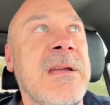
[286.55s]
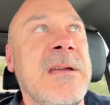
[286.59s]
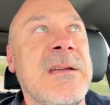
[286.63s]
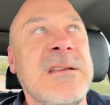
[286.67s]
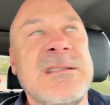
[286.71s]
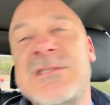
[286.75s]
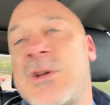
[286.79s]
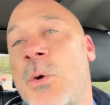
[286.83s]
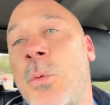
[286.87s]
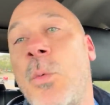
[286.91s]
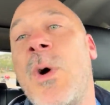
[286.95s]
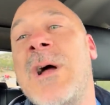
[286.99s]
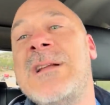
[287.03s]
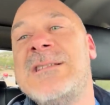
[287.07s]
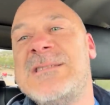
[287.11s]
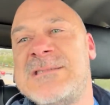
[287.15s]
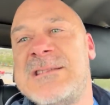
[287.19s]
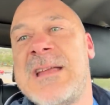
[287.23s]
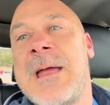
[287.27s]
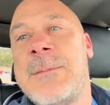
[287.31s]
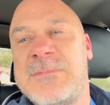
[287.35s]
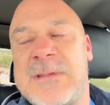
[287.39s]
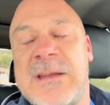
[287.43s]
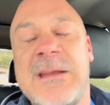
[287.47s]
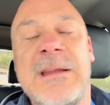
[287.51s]
So what
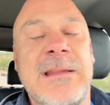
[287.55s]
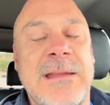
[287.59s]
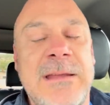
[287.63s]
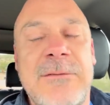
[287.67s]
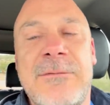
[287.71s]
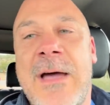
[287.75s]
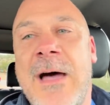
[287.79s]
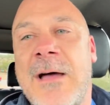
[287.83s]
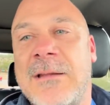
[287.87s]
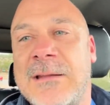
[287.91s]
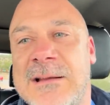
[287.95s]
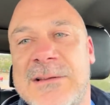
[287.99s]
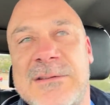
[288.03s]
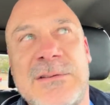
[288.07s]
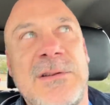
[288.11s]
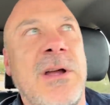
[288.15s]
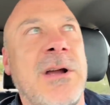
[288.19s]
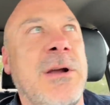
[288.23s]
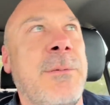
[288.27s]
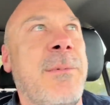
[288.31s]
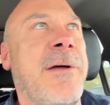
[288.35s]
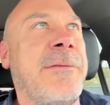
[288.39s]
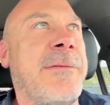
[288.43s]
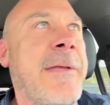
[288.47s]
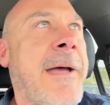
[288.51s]
step did he leave out? Let's talk
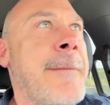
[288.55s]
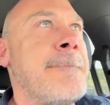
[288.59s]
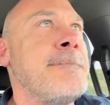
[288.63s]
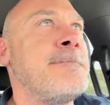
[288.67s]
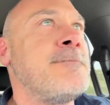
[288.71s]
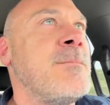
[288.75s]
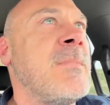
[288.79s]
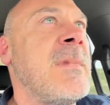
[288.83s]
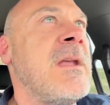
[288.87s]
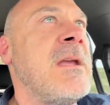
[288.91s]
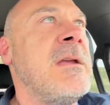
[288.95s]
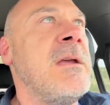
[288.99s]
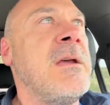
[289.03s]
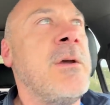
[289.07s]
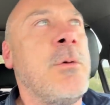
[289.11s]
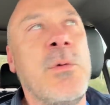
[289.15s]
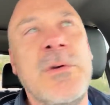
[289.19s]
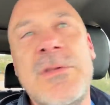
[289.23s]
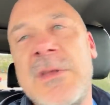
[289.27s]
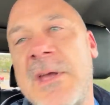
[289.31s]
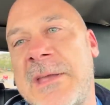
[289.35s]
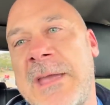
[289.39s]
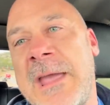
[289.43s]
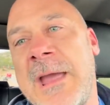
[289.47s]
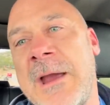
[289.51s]
about that. When
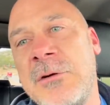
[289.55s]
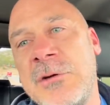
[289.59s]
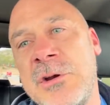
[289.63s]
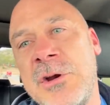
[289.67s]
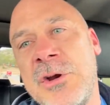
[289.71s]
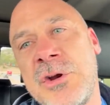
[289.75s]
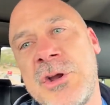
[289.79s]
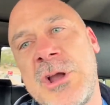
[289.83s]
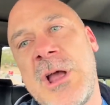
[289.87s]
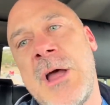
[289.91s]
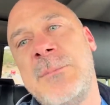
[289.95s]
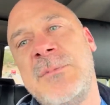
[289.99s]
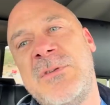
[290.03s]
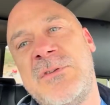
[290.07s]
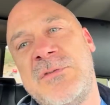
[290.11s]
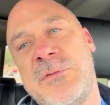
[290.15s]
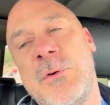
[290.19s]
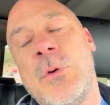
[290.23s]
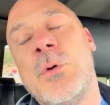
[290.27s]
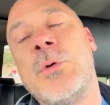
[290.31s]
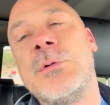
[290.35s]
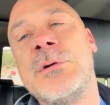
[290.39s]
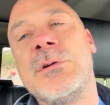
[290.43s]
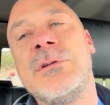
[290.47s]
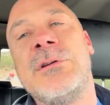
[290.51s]
the carrier comes
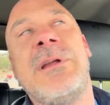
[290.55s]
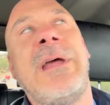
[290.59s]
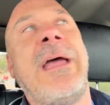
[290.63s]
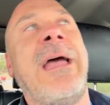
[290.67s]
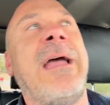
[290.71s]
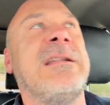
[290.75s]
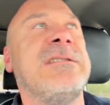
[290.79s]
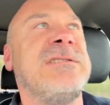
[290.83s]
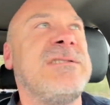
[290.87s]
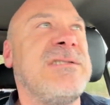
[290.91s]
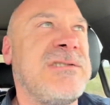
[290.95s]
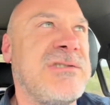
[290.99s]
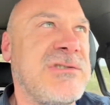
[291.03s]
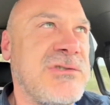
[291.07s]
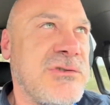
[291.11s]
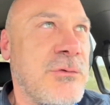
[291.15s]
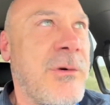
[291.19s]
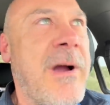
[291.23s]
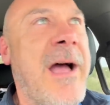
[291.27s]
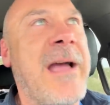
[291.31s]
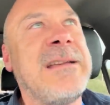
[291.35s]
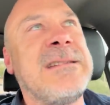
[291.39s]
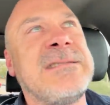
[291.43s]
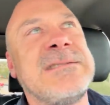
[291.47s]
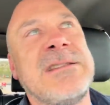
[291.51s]
forward and
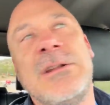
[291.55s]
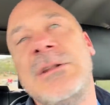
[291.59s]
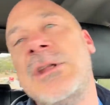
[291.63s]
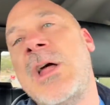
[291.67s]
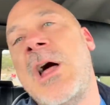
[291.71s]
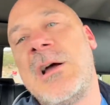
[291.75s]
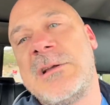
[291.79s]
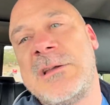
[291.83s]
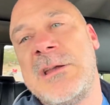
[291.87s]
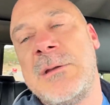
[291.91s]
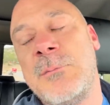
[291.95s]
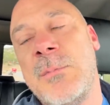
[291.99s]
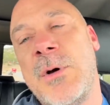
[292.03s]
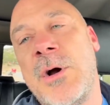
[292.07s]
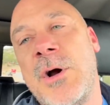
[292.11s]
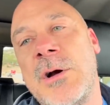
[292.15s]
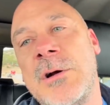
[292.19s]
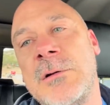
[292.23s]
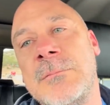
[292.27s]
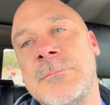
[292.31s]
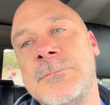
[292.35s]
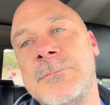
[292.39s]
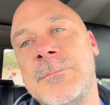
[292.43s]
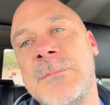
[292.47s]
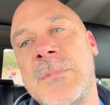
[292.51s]
strikes the locking
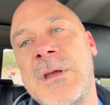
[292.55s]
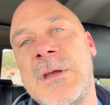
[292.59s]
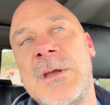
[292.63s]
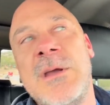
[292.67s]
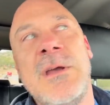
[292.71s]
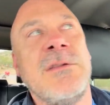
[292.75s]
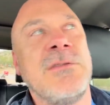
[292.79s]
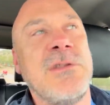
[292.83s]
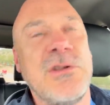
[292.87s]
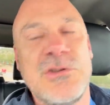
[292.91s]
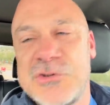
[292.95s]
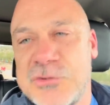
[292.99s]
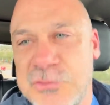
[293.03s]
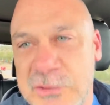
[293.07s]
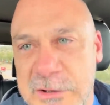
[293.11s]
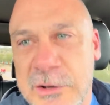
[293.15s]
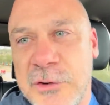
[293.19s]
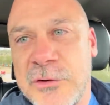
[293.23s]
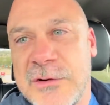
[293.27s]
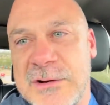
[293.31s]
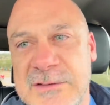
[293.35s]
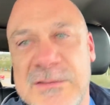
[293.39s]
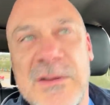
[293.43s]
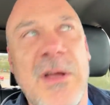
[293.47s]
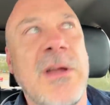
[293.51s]
bar, the
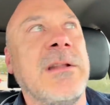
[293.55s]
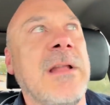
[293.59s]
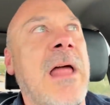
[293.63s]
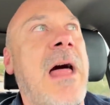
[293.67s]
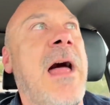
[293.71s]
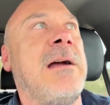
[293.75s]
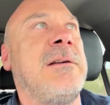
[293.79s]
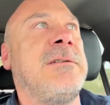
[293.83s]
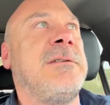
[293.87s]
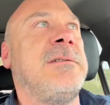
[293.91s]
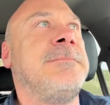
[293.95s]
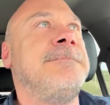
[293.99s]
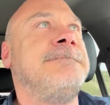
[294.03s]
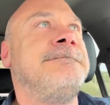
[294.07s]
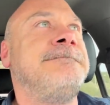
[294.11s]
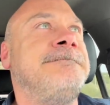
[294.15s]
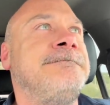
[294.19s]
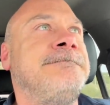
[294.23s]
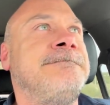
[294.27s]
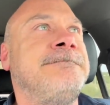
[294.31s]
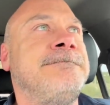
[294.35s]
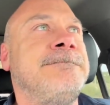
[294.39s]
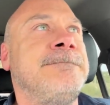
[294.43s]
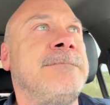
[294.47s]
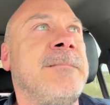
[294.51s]
trigger is unlocked.
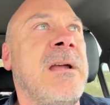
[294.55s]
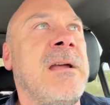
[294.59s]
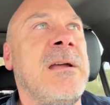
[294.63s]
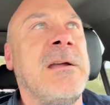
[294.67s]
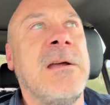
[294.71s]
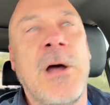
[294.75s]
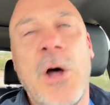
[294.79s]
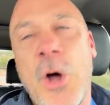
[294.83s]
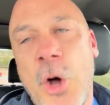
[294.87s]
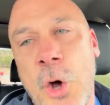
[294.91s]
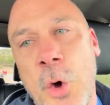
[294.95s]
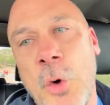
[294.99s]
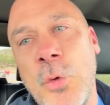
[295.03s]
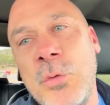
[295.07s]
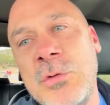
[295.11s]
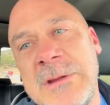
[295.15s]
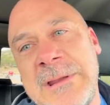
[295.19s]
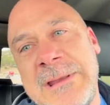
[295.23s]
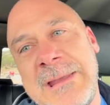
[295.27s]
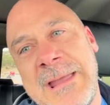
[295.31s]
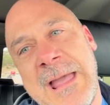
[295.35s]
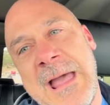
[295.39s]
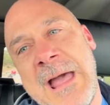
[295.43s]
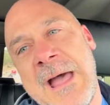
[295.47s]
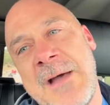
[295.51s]

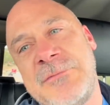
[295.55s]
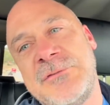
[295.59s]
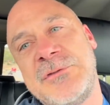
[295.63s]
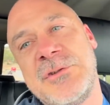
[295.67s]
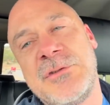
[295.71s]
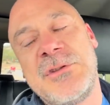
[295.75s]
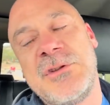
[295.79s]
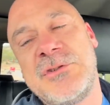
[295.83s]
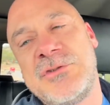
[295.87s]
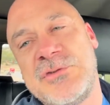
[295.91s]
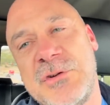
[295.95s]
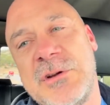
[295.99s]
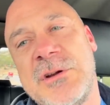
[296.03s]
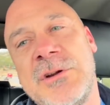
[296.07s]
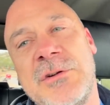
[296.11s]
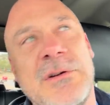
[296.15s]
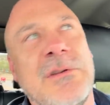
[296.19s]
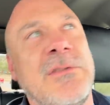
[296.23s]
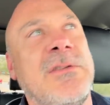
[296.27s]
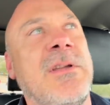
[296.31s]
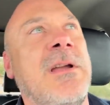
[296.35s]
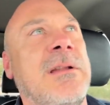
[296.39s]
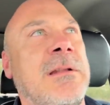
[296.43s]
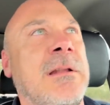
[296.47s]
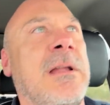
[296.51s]
Only after the trigger
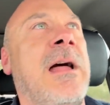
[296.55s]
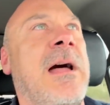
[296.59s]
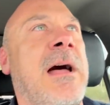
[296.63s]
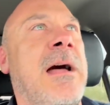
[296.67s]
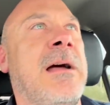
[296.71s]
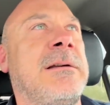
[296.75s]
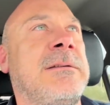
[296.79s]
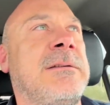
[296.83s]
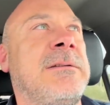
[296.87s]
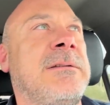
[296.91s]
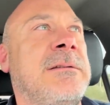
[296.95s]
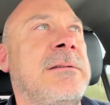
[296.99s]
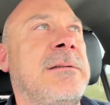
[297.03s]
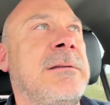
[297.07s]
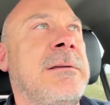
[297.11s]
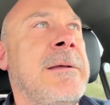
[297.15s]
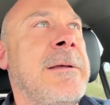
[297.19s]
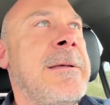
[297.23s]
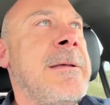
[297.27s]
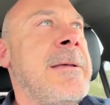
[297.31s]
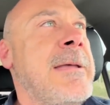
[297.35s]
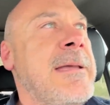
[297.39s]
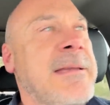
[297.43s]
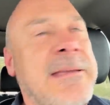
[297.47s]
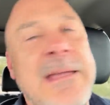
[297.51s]
is unlocked
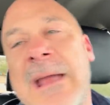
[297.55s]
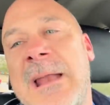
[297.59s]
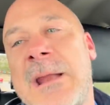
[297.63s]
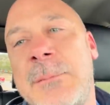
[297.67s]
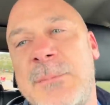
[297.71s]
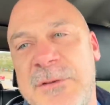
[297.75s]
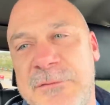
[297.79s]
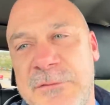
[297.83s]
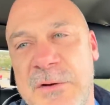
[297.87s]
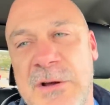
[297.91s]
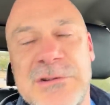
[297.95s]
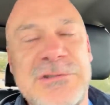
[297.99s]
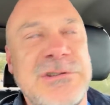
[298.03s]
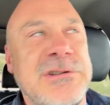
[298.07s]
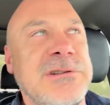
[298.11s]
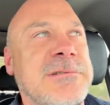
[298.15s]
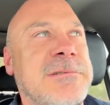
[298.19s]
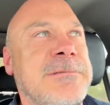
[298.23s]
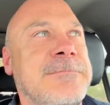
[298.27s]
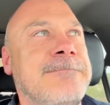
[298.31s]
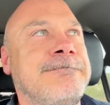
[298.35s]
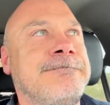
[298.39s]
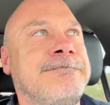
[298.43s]
can it be functioned.